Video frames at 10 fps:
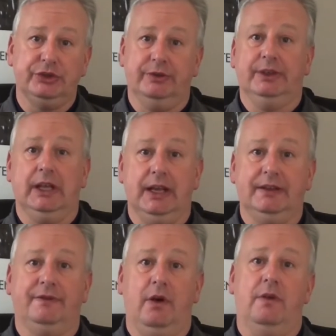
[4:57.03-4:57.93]
during the
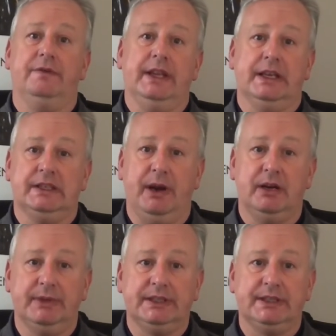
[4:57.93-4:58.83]
life of the
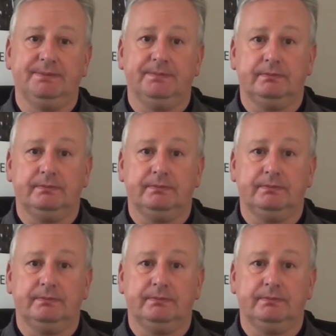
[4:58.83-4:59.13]
experiment.